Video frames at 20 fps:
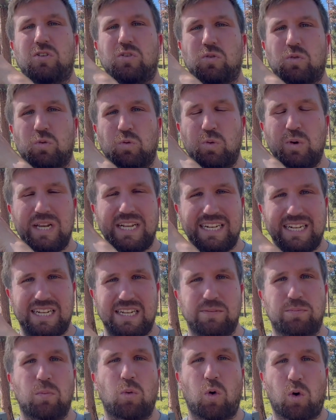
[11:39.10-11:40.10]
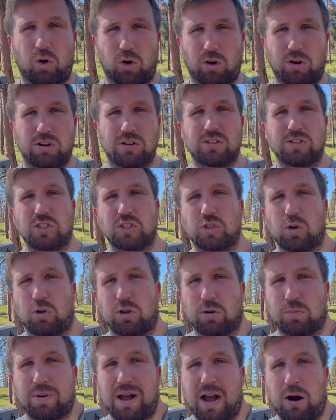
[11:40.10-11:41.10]
we need more
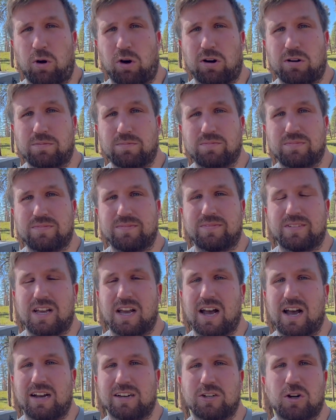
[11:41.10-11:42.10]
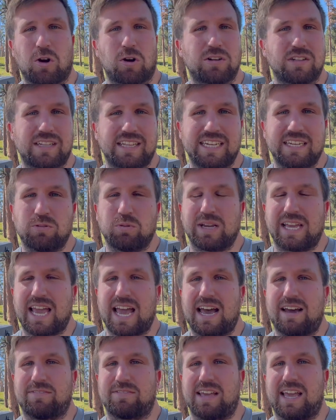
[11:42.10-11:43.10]
solar power. Currently we
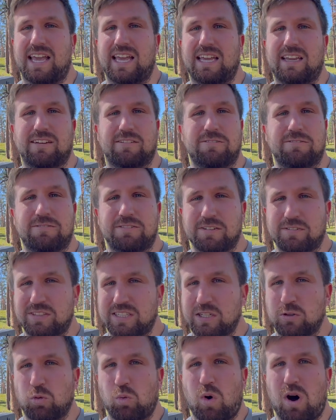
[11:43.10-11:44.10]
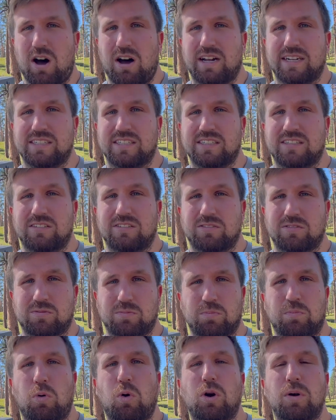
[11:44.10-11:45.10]
have a 50-watt
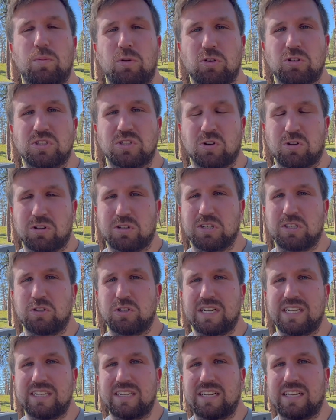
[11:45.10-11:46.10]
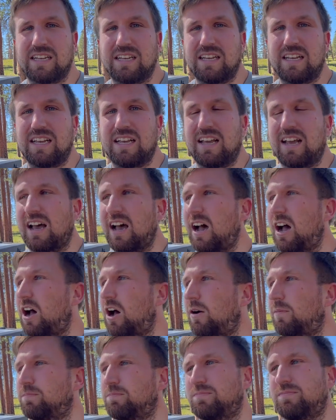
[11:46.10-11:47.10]
portable solar unit
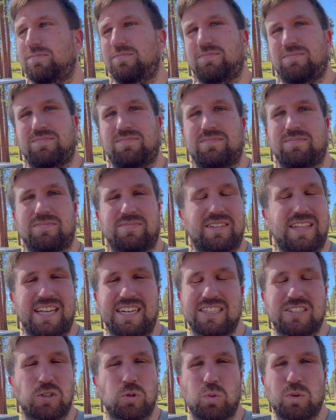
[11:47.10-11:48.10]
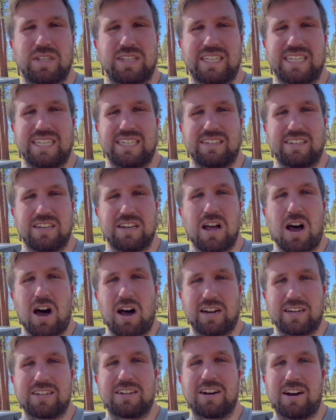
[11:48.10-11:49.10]
that is really
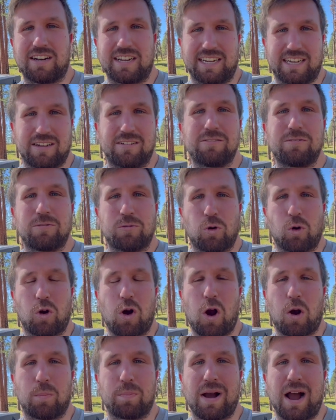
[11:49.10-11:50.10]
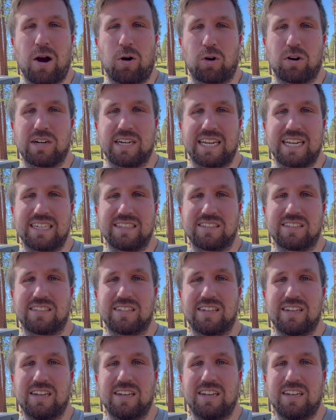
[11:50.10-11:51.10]
not cutting it for our power needs.
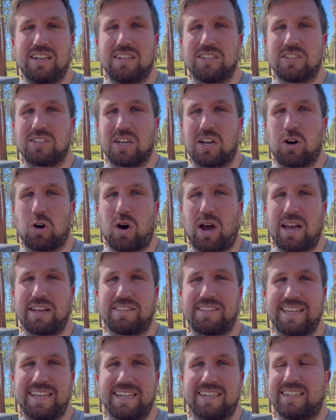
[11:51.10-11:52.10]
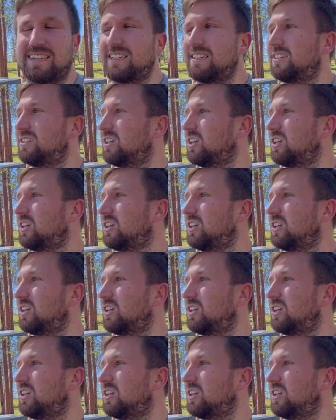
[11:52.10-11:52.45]
So I think